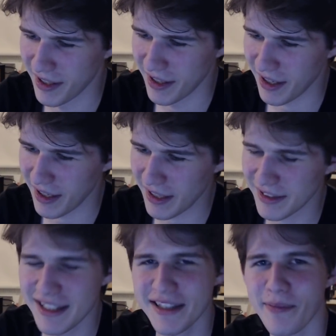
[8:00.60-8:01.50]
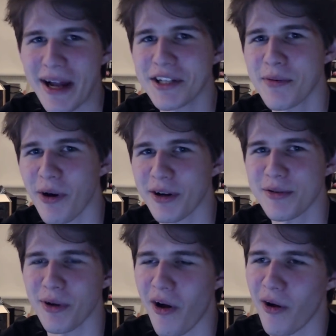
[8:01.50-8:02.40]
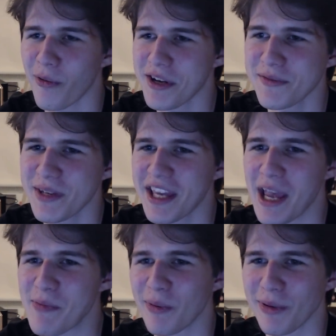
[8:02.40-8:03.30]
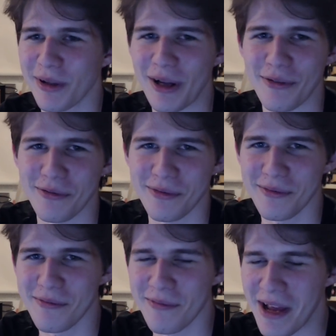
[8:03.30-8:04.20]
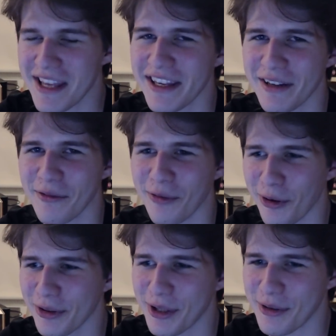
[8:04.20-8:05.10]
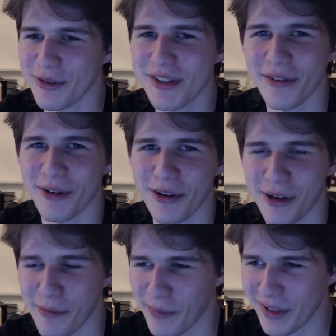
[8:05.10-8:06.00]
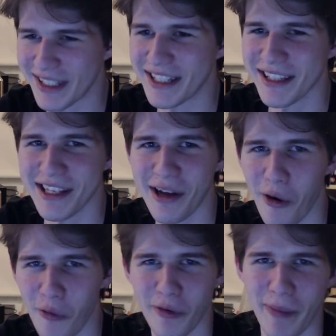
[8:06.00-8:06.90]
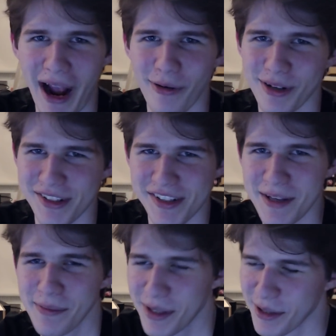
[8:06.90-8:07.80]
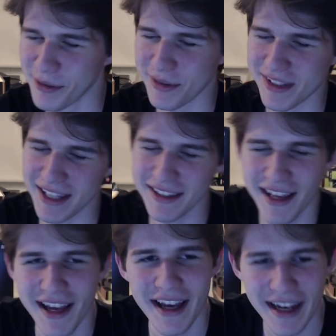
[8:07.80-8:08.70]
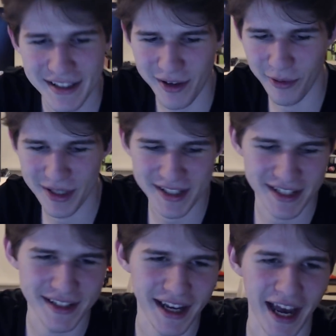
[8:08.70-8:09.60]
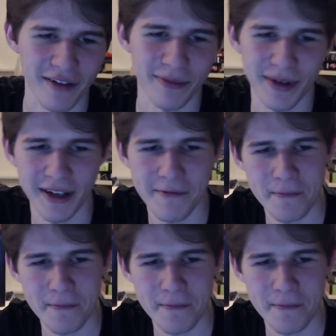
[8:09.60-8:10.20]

at least benchmarks will always be capable of making full use of your completely overpowered CPUs. That's always nice to have. But